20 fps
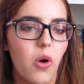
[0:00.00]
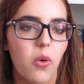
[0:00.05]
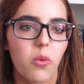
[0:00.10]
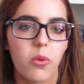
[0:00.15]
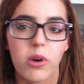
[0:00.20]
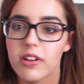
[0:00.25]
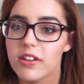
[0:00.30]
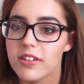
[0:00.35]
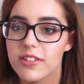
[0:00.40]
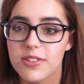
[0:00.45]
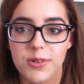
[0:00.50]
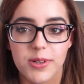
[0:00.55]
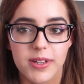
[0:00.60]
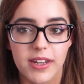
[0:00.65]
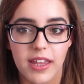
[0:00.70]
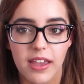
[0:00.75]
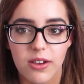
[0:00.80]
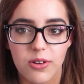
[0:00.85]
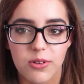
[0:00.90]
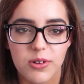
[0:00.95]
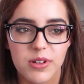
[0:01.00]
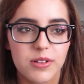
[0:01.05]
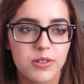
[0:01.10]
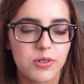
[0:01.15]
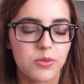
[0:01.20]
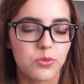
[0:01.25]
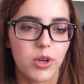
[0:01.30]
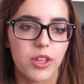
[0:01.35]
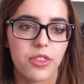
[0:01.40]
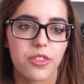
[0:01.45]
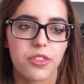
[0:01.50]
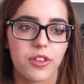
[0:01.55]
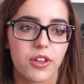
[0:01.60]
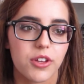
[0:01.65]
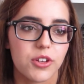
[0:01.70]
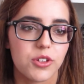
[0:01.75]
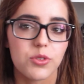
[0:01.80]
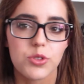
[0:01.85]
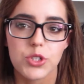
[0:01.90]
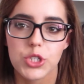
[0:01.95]
why not do it now with a
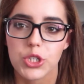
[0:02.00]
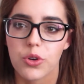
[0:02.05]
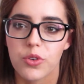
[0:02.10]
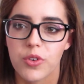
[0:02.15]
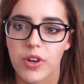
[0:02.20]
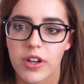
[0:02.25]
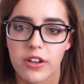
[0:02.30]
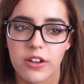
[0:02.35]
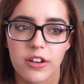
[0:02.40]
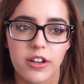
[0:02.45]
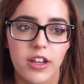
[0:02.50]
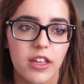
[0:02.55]
new showrunner